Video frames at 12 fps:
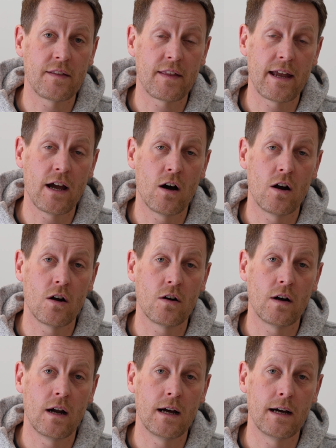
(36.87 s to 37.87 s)
They
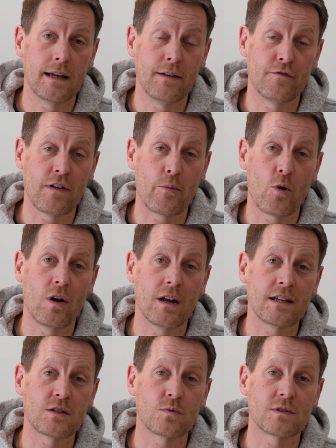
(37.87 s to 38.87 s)
are, in February at
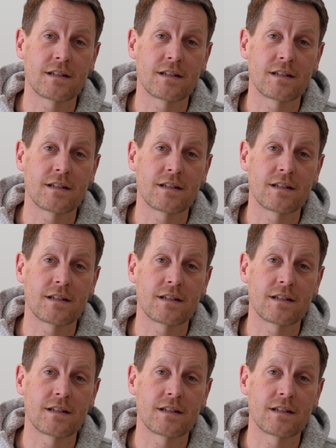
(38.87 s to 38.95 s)
least,